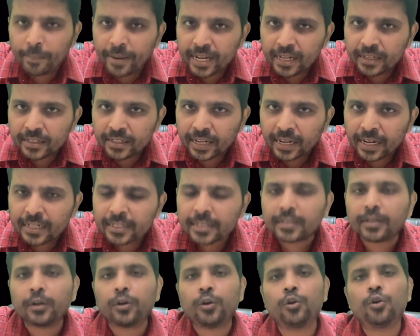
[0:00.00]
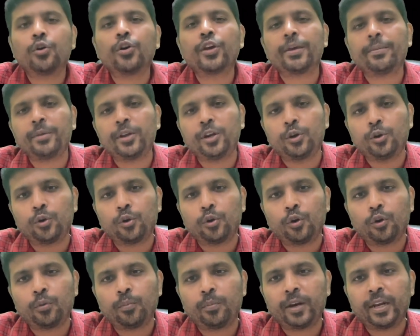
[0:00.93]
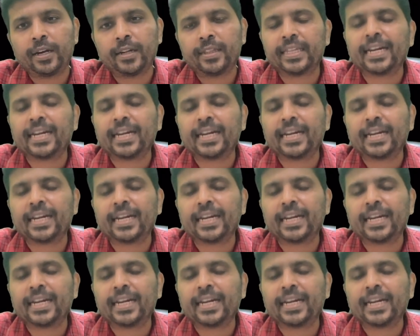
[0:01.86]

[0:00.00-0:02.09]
B cells, no immunoglobulin.